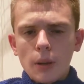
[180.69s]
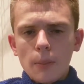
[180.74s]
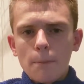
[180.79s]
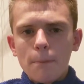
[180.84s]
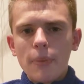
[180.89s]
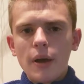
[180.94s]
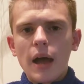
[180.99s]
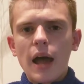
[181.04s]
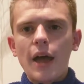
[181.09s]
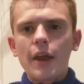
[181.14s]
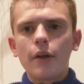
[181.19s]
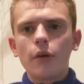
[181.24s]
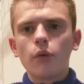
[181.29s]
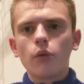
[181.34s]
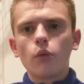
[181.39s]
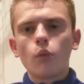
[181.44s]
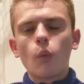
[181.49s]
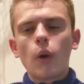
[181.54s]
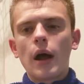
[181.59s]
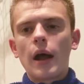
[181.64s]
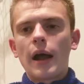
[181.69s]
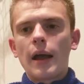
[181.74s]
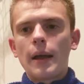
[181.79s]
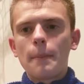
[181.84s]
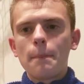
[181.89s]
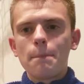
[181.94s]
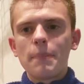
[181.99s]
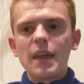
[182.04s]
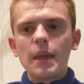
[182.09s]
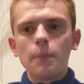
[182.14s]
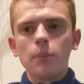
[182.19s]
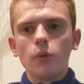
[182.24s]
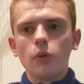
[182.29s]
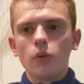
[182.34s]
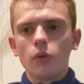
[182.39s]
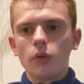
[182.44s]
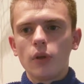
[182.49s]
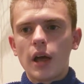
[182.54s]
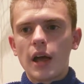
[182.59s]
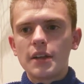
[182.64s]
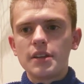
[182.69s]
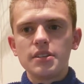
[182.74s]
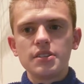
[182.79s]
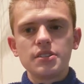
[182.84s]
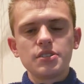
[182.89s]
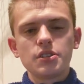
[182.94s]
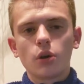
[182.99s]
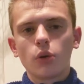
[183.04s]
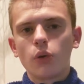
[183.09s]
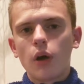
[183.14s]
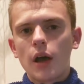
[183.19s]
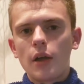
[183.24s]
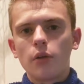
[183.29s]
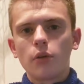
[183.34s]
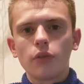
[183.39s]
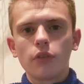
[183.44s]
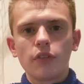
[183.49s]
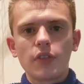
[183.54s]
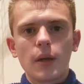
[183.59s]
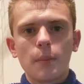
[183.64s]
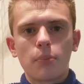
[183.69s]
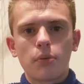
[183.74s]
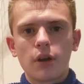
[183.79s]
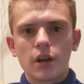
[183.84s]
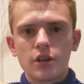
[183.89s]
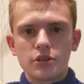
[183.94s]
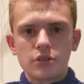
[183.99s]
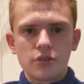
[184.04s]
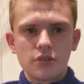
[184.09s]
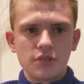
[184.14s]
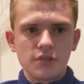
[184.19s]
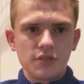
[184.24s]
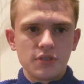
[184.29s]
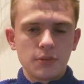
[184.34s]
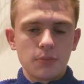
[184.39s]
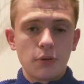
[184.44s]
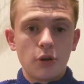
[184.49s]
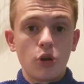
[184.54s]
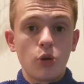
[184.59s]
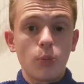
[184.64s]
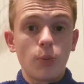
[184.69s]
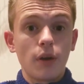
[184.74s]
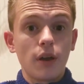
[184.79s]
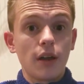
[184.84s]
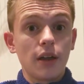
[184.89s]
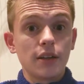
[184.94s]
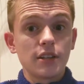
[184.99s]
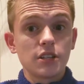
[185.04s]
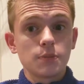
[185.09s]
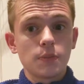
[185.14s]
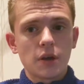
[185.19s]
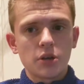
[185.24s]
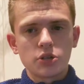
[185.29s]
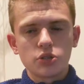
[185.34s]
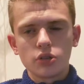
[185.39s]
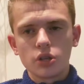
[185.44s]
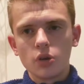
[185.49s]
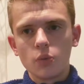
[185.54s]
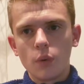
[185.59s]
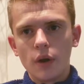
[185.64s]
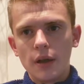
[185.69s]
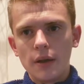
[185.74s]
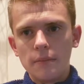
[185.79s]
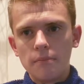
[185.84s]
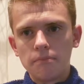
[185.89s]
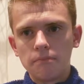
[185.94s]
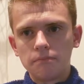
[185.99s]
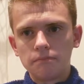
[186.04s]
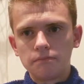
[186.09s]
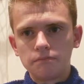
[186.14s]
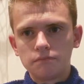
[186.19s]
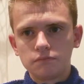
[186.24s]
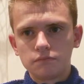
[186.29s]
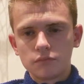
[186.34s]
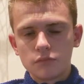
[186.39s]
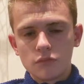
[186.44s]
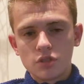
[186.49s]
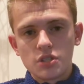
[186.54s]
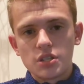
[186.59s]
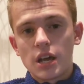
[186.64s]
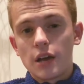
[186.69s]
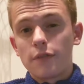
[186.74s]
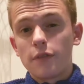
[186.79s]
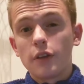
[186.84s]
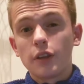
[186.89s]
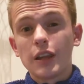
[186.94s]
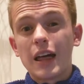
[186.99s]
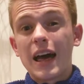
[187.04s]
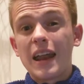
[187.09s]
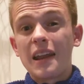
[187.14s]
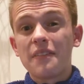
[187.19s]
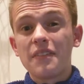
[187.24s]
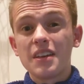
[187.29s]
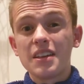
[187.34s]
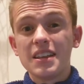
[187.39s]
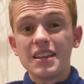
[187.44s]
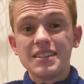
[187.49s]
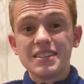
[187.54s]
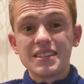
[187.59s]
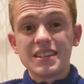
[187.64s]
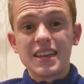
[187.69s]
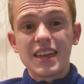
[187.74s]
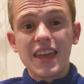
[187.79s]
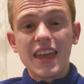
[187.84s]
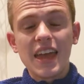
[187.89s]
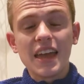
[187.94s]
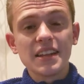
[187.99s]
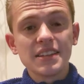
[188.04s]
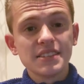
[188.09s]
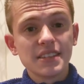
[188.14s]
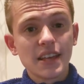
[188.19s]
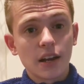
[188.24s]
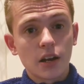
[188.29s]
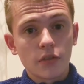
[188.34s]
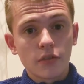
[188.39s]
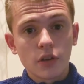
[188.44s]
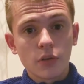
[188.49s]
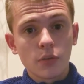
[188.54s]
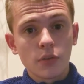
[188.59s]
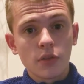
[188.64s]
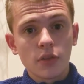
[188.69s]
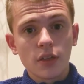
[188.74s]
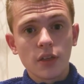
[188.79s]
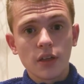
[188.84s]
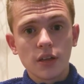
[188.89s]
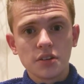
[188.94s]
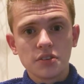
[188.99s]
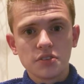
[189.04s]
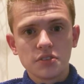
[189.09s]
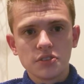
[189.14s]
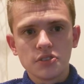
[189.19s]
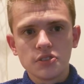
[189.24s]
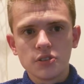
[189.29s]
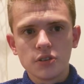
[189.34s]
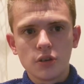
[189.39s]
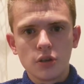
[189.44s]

But I don't want people, I don't think that pressure is appropriate, especially when a lot of it is kids that are viewing things.